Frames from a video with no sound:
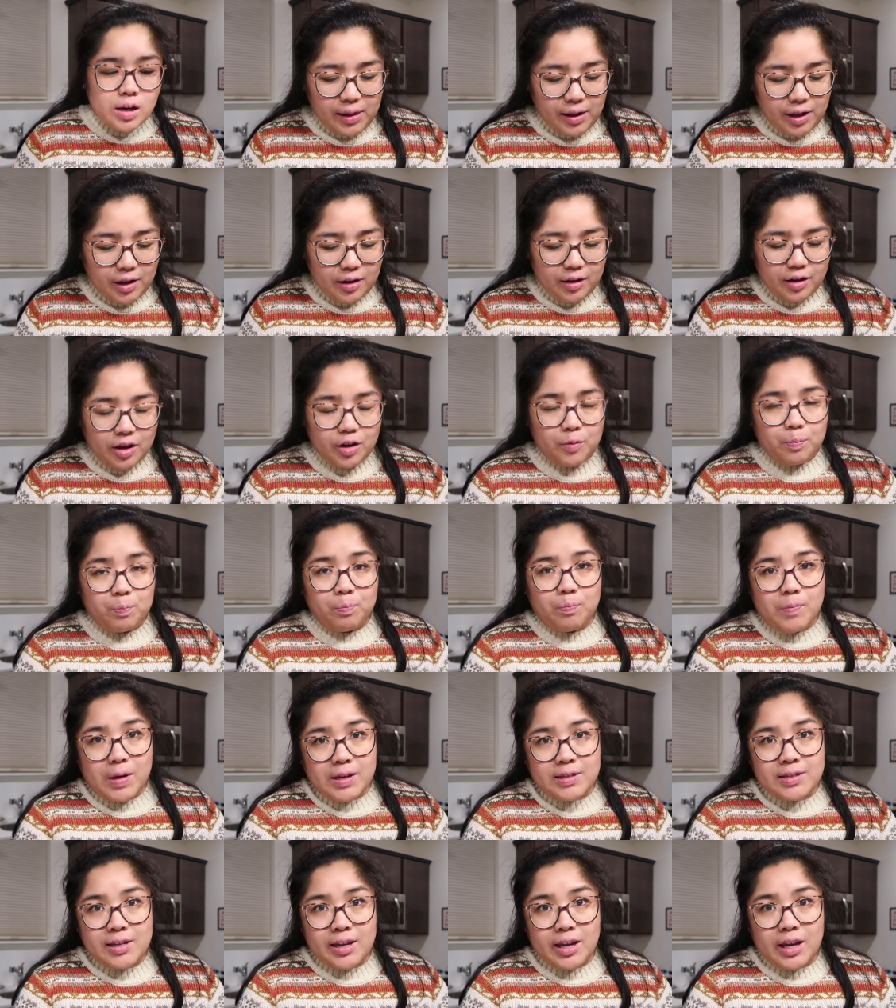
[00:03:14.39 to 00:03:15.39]
I like
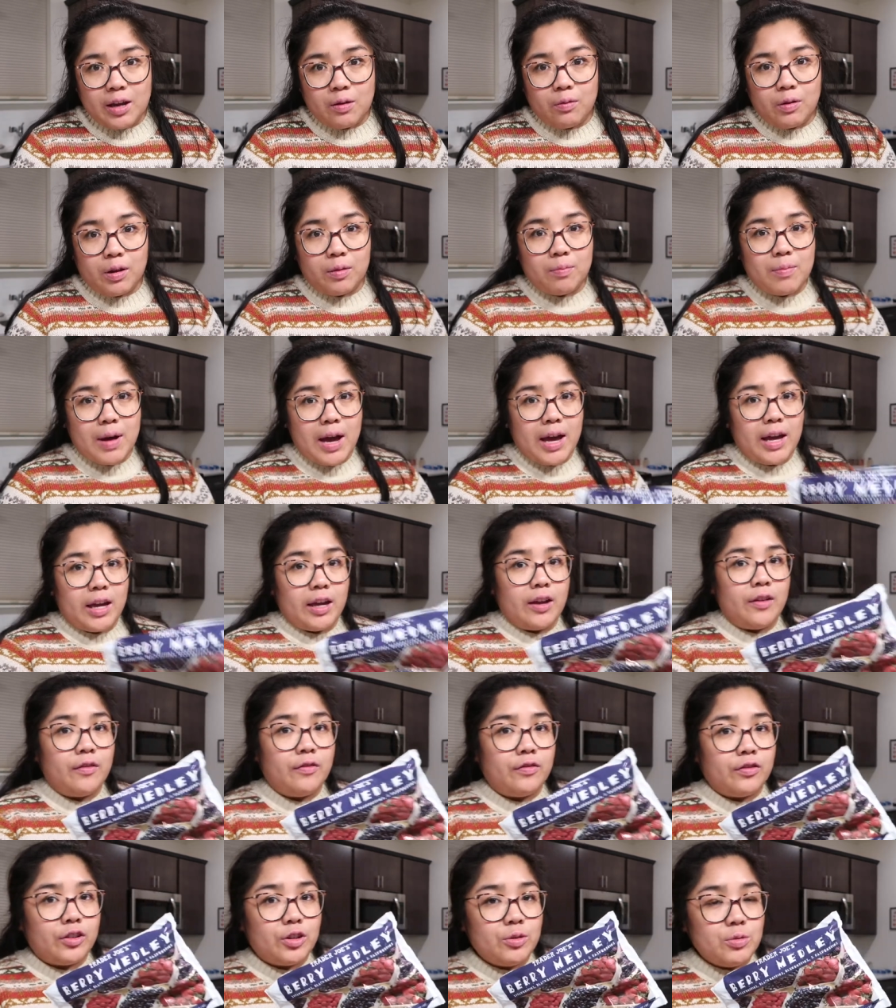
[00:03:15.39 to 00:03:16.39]
mixing it with my
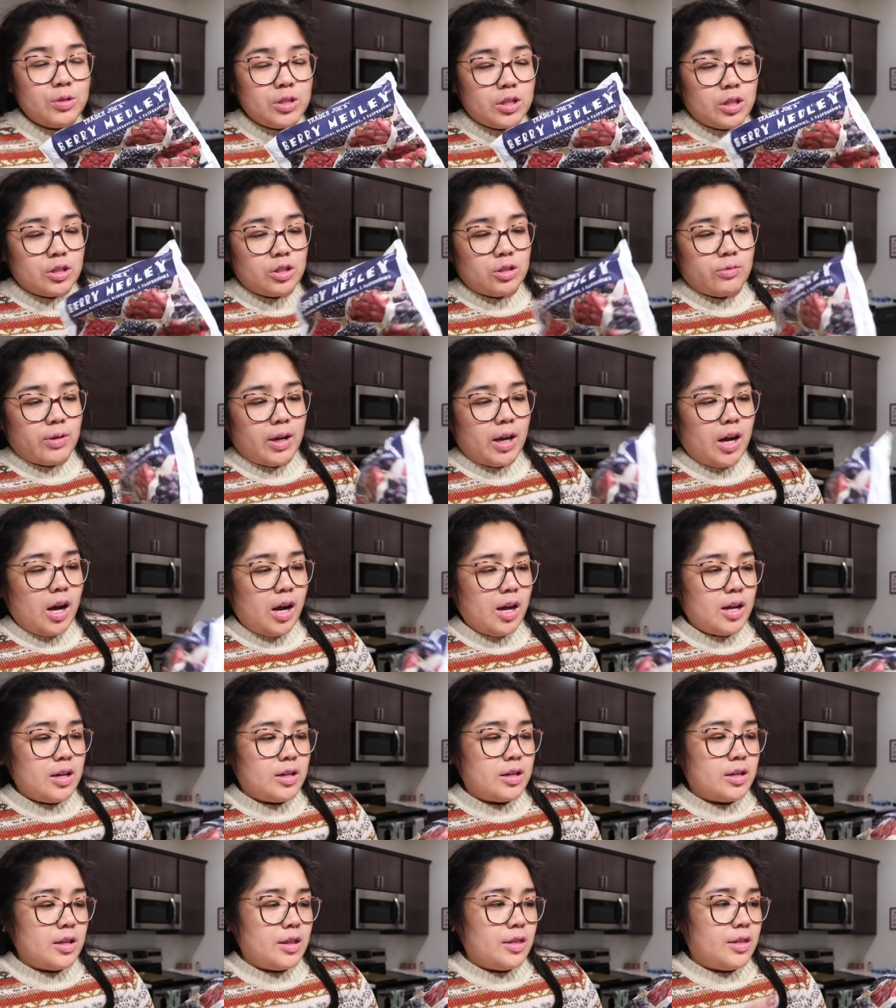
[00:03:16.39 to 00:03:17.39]
fruit. So I
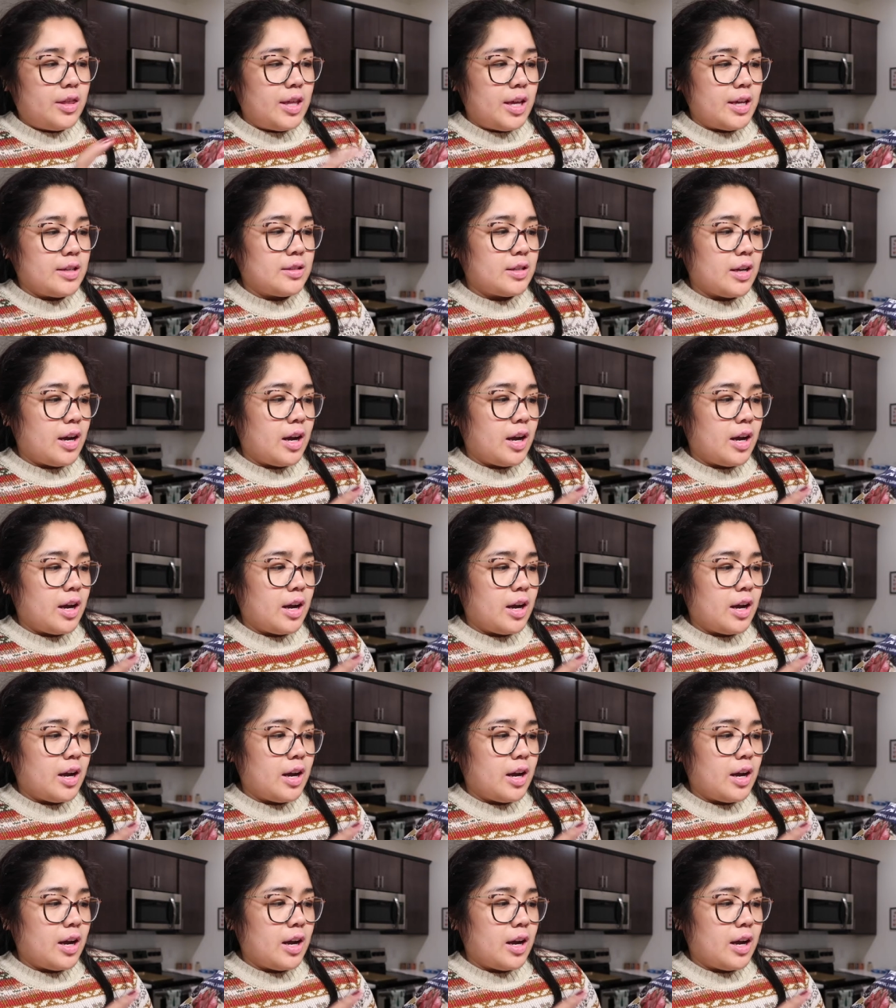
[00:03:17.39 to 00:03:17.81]
got this.